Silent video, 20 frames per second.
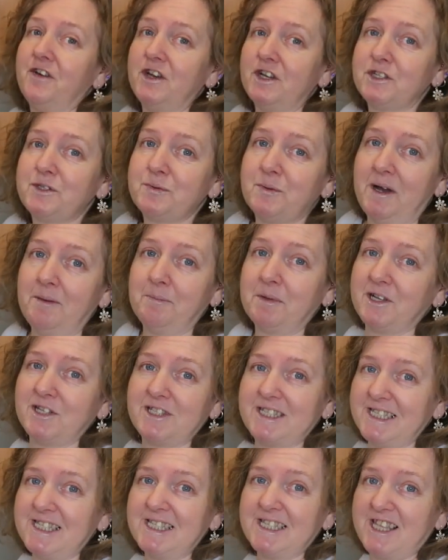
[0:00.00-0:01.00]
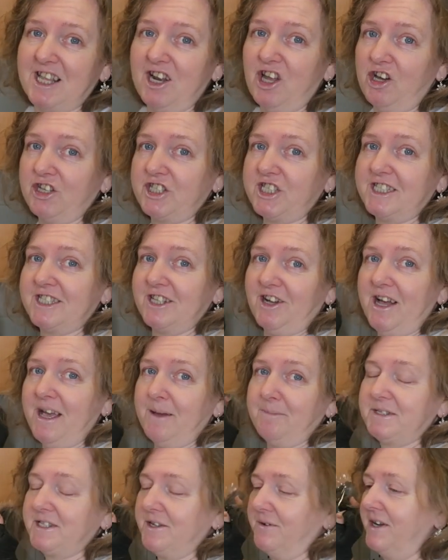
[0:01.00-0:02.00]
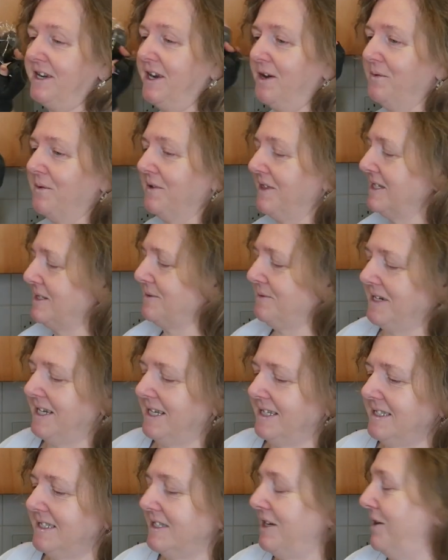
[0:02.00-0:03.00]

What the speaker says: first one, because this is the largest item, so I know what this one is.